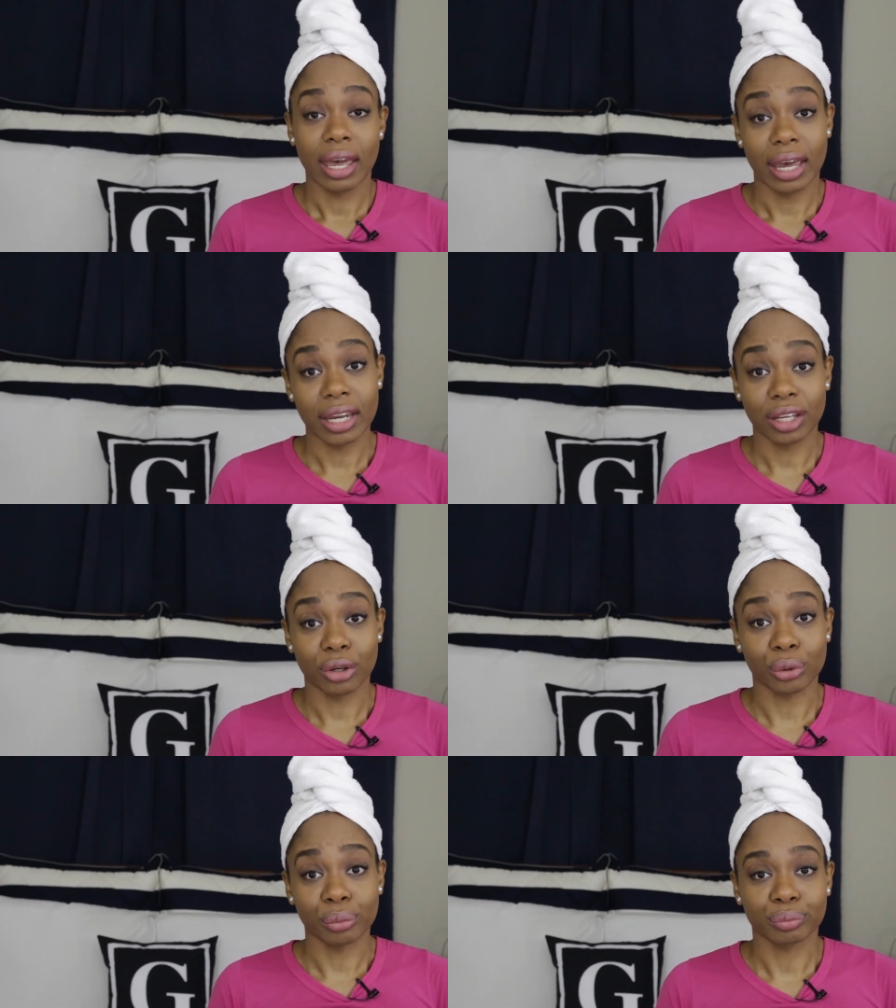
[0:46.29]

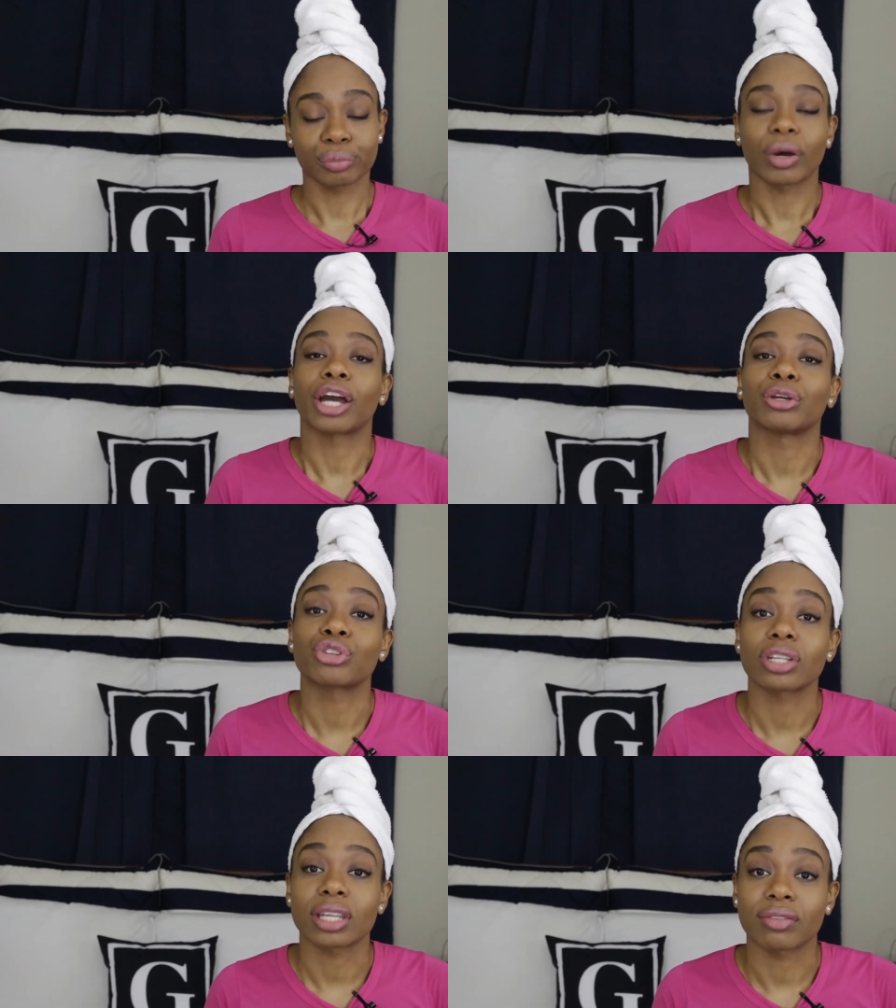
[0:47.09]
Anywho, I
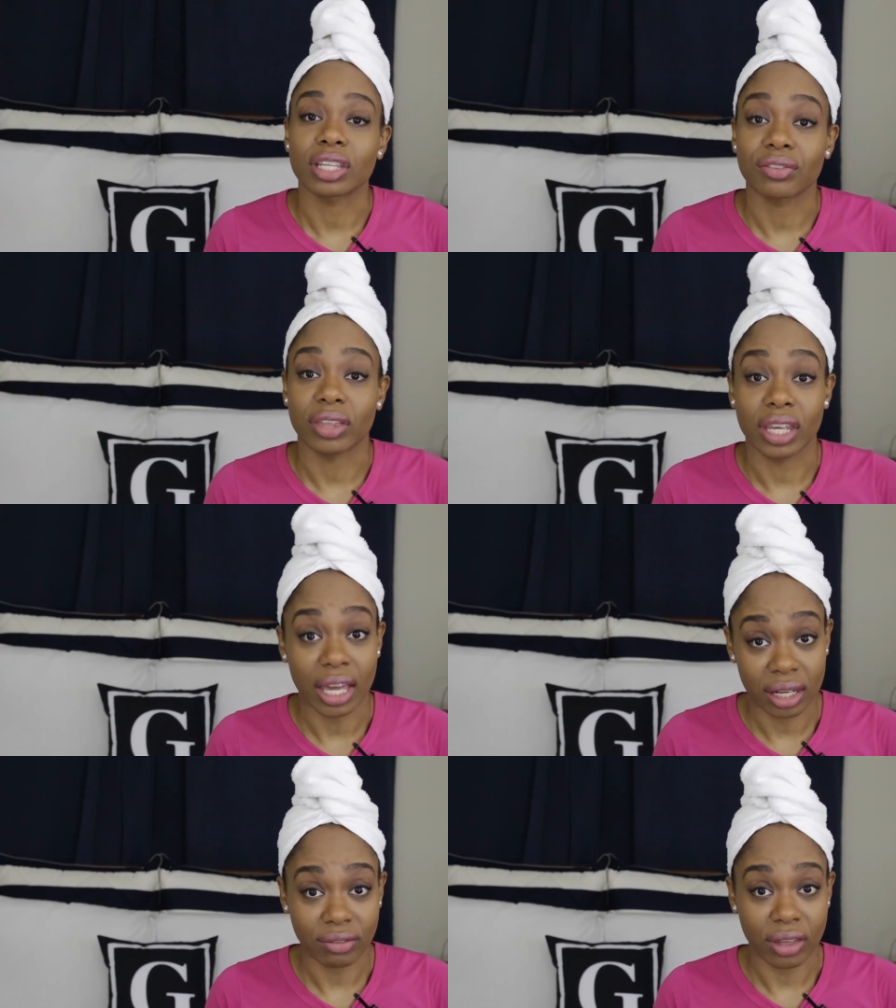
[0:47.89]
usually save this for the
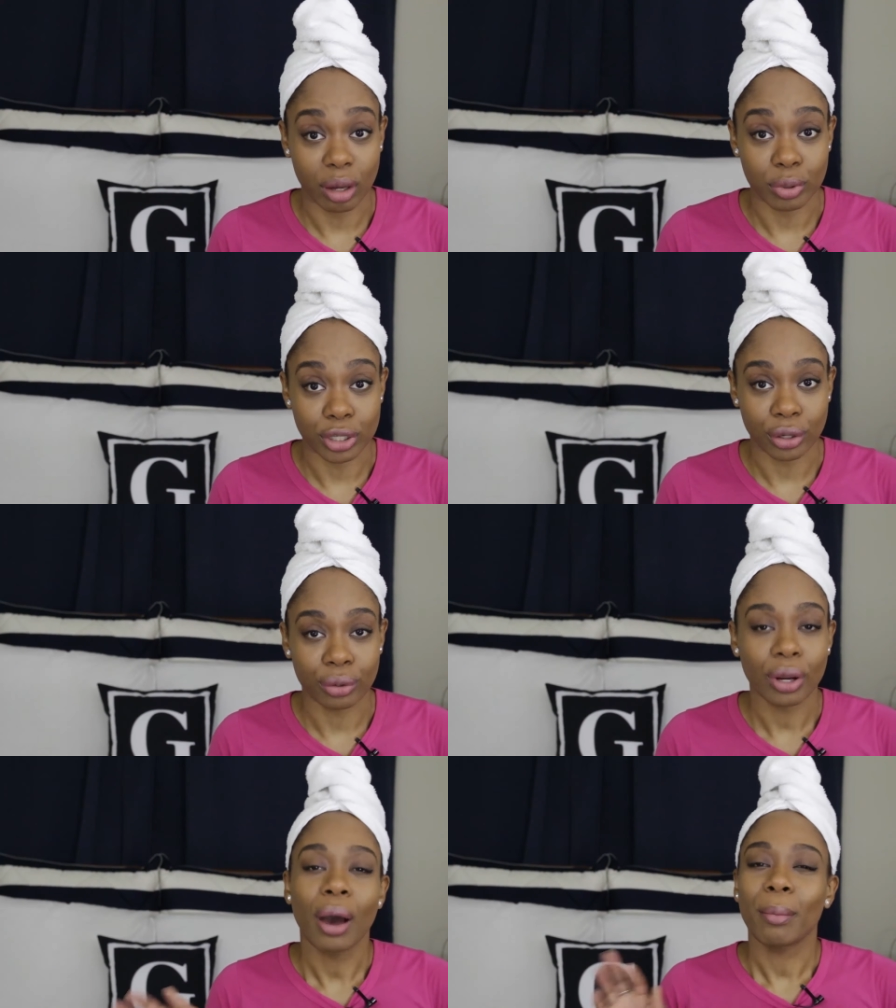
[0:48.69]
end of the
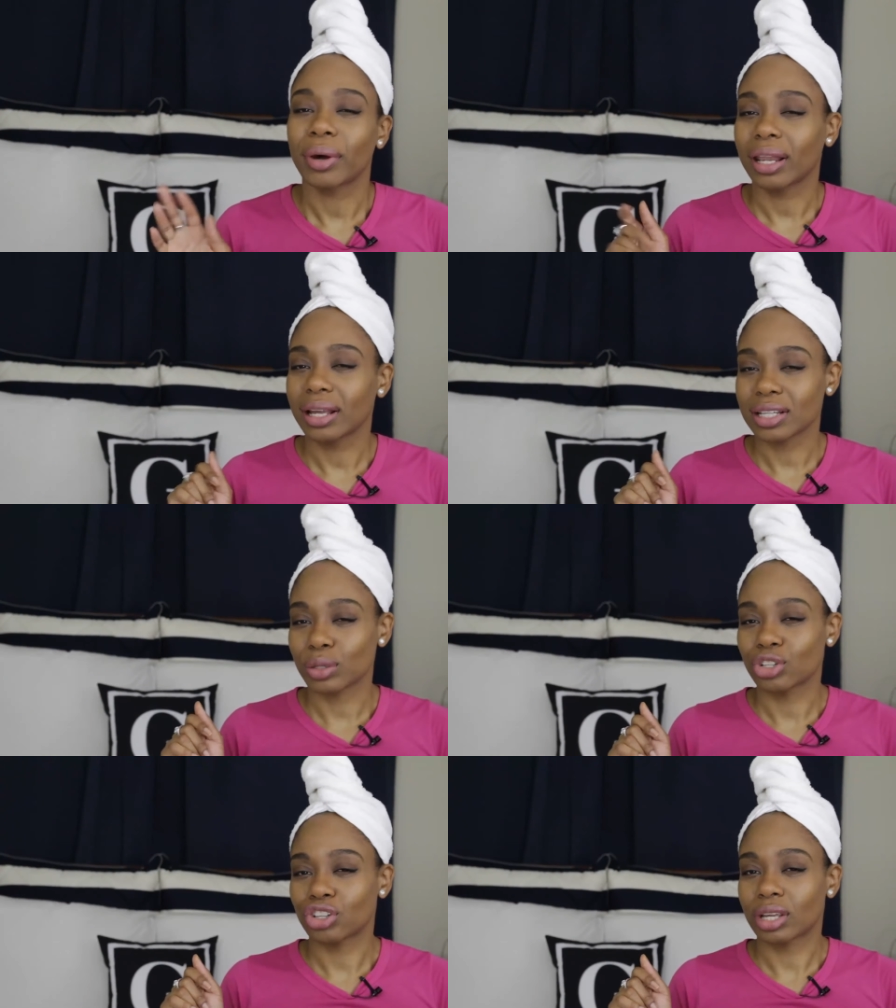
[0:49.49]
episode, but I like to
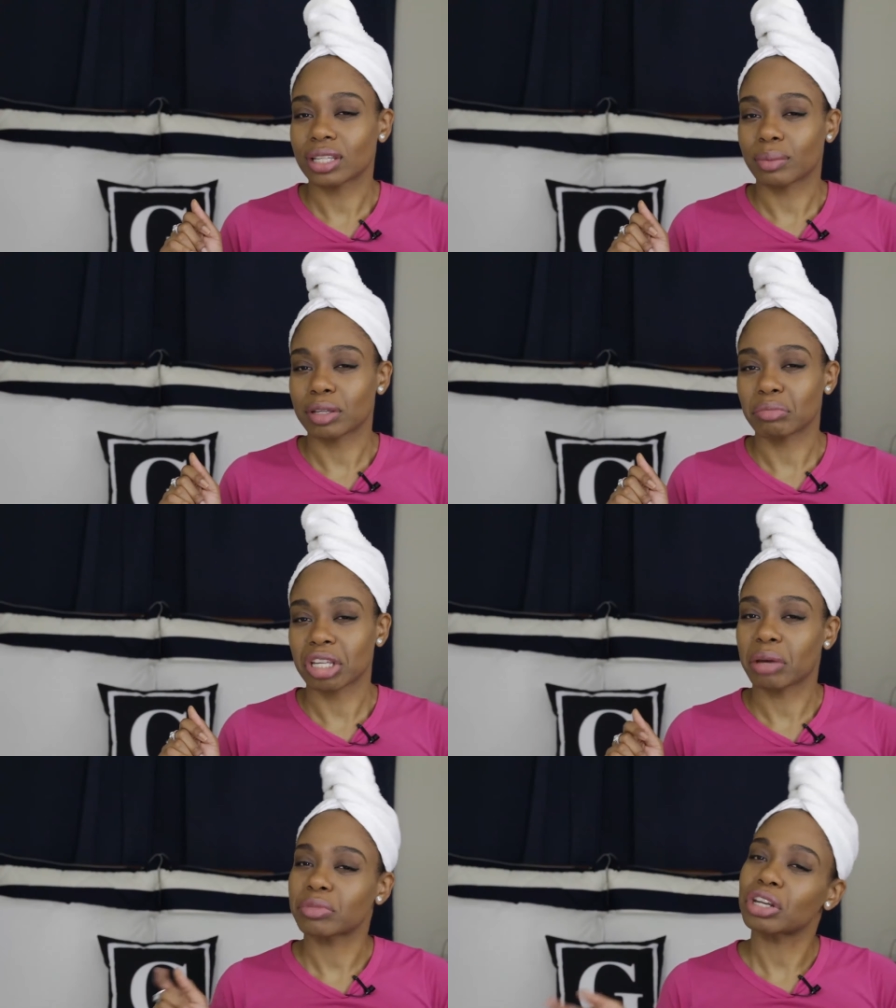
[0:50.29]
switch things up
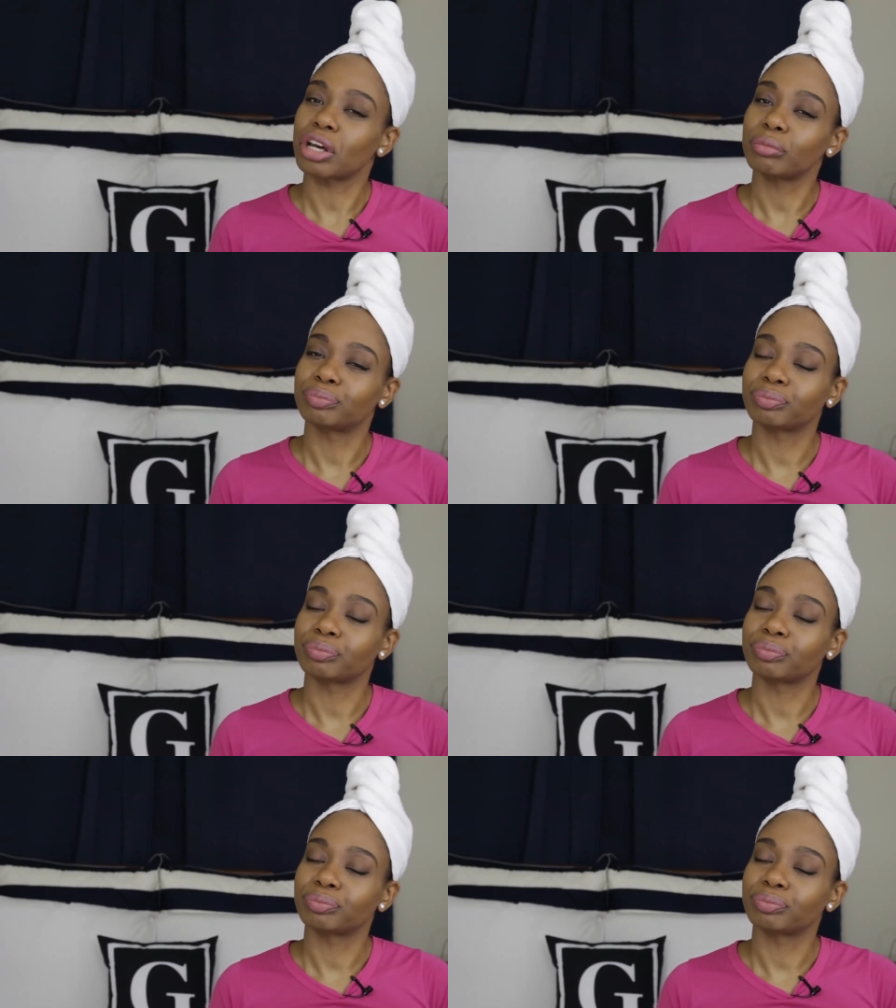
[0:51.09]
sometimes, you know?